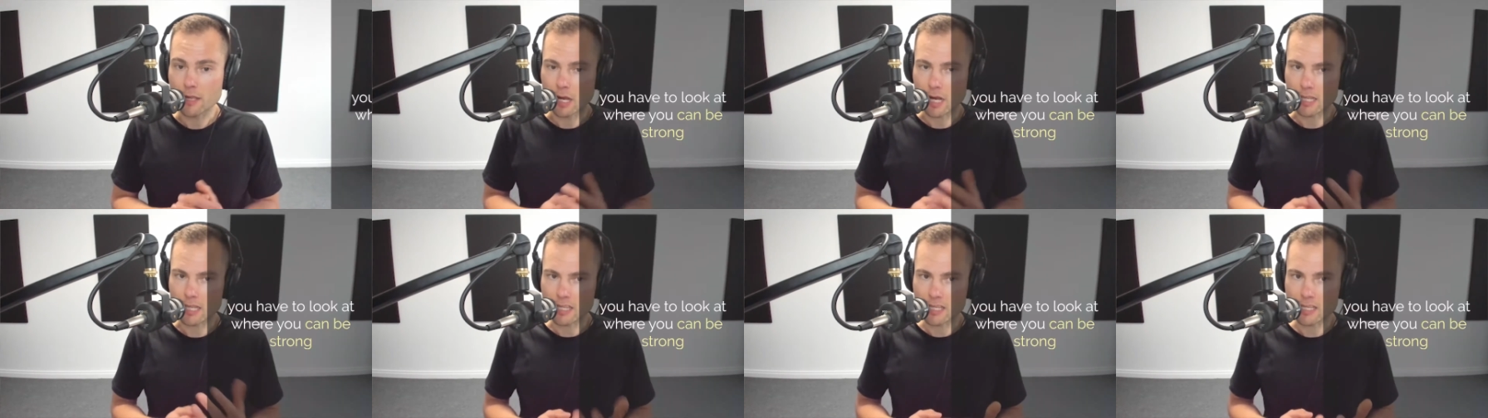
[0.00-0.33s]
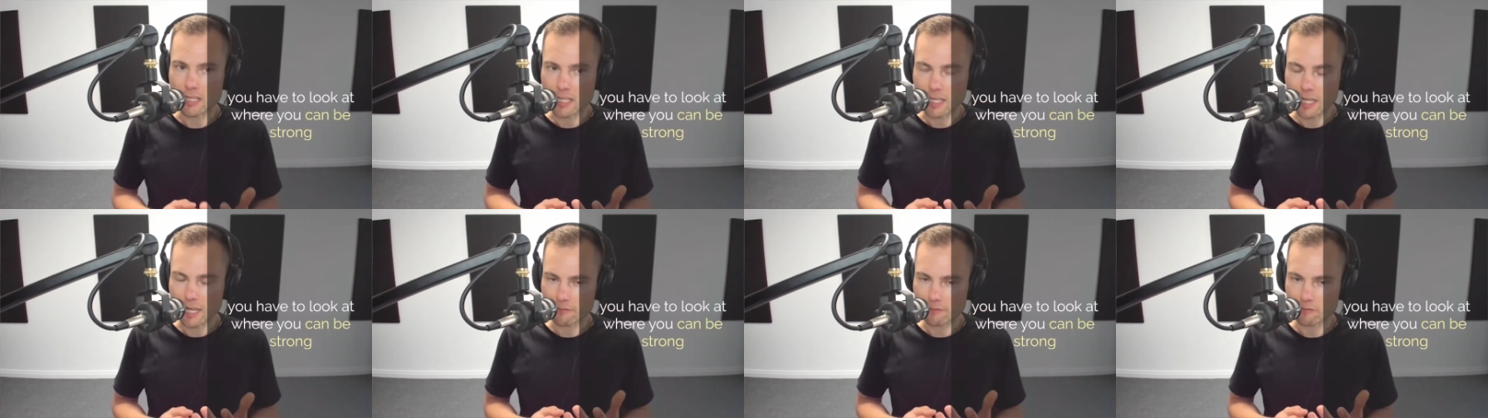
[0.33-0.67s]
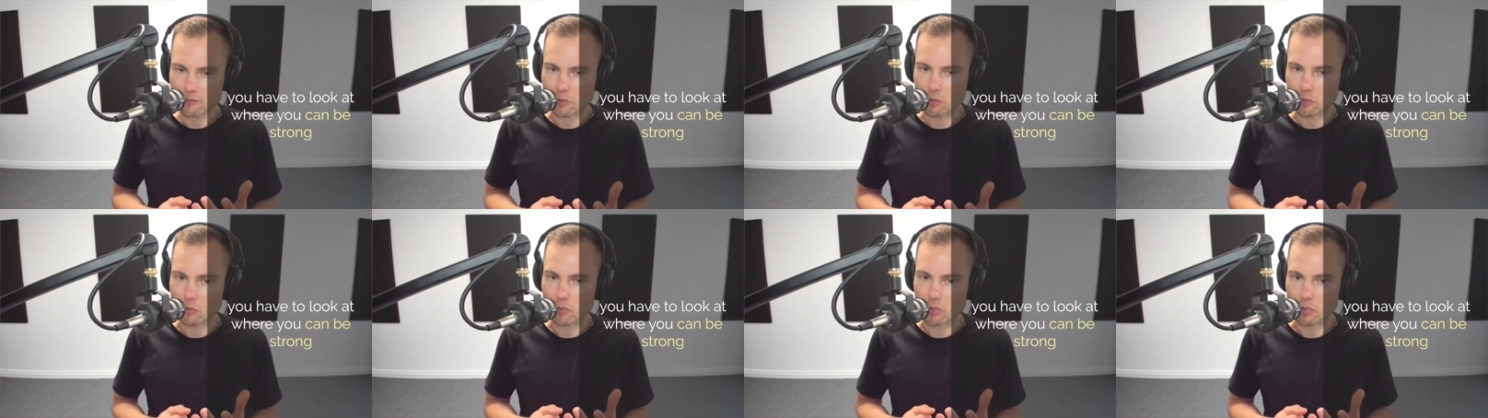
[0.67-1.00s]
I think you have
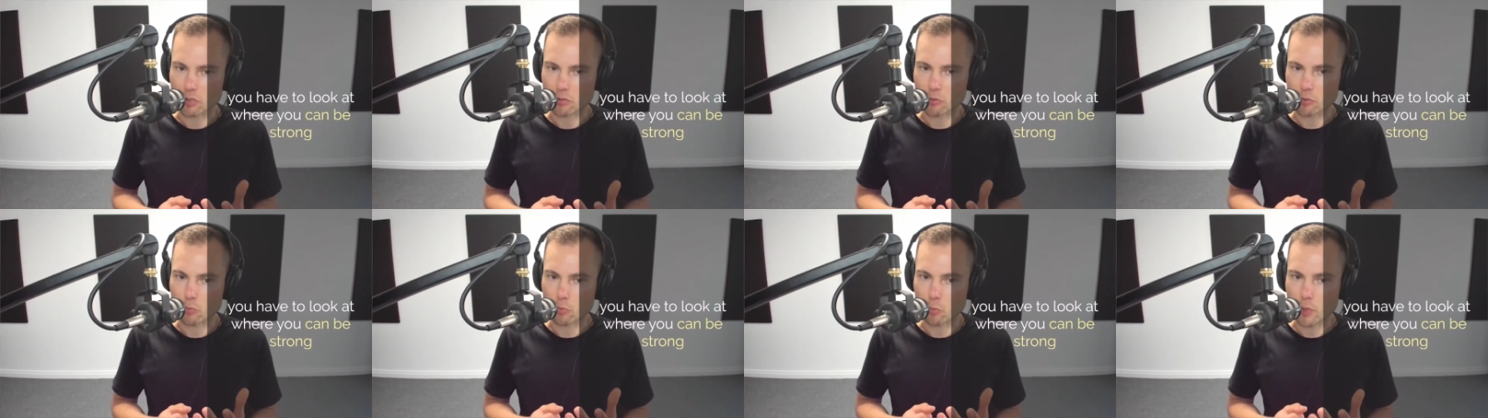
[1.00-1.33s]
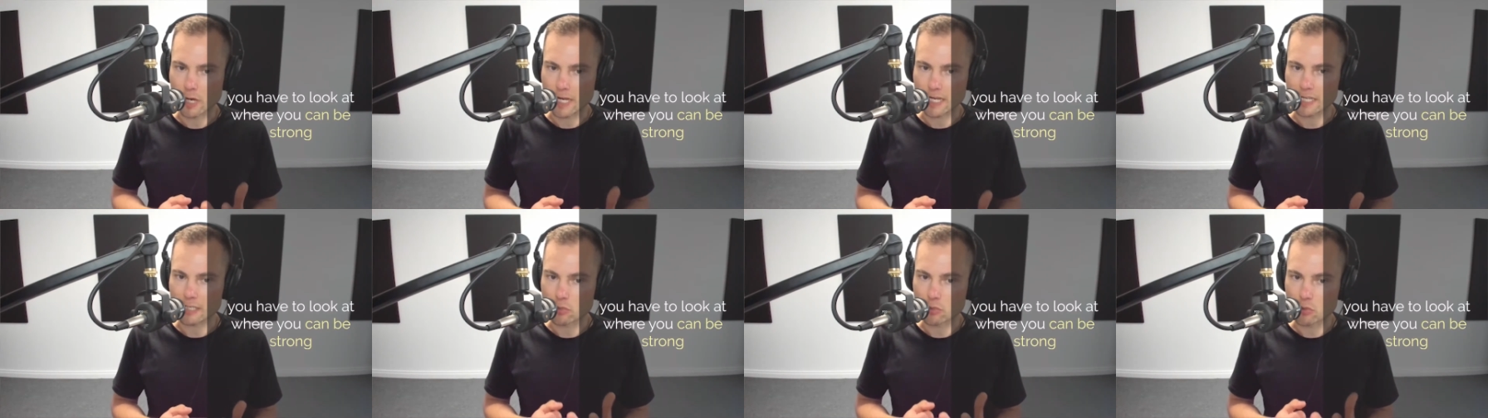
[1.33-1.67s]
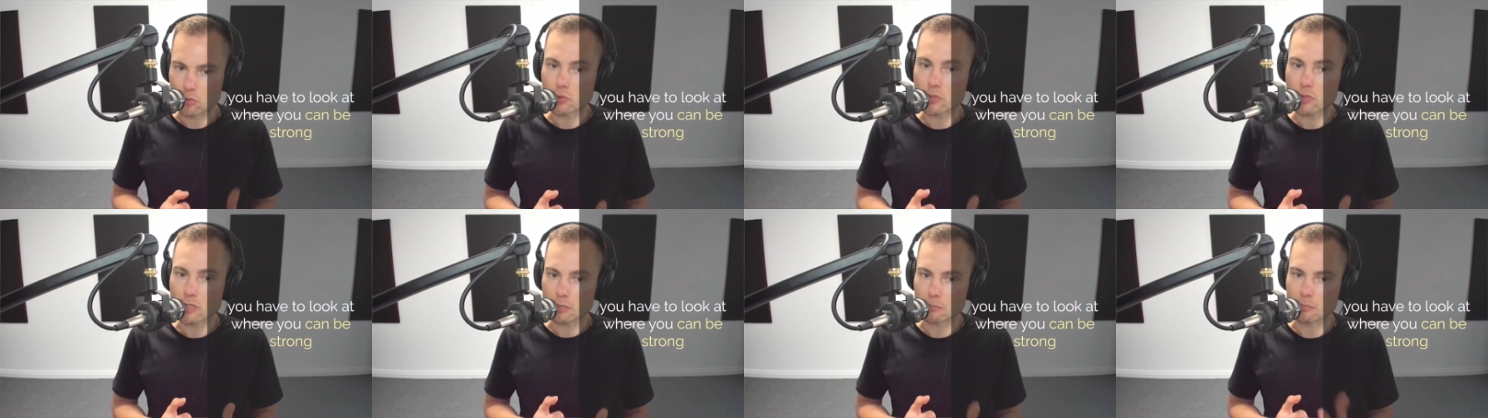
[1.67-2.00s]
to look at where
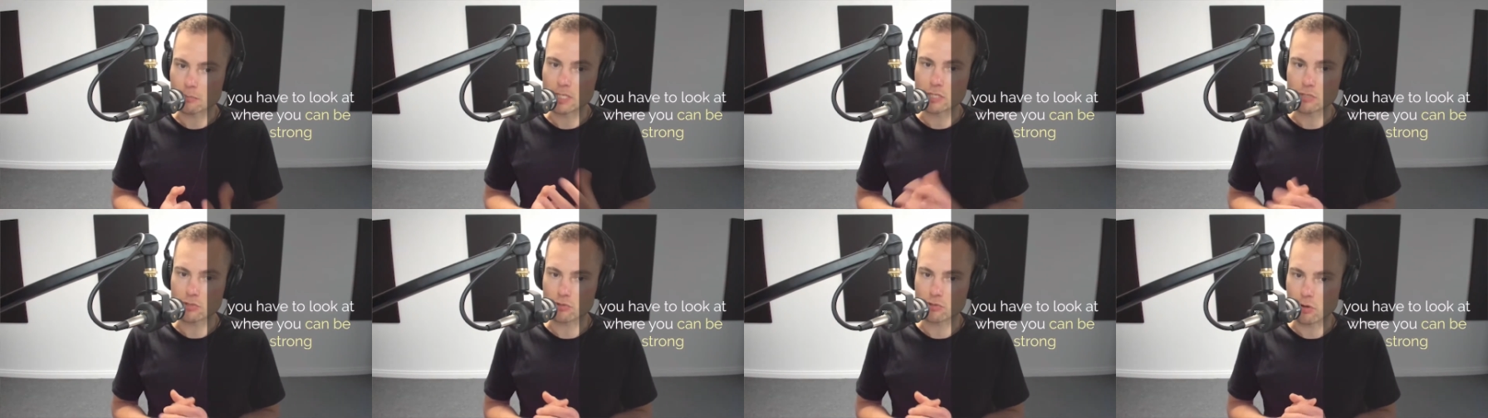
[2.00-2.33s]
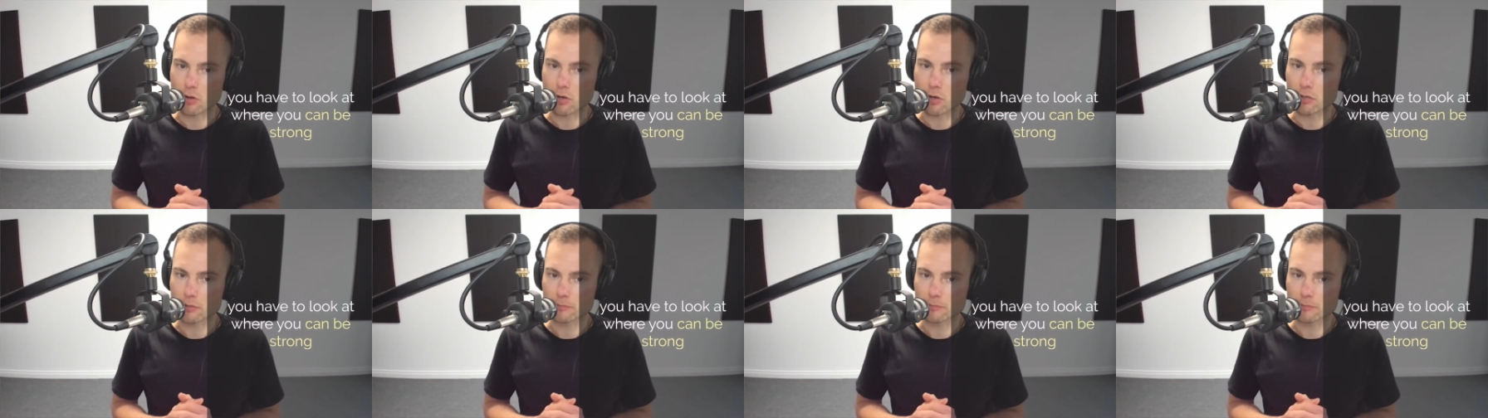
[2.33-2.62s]
you can be strong.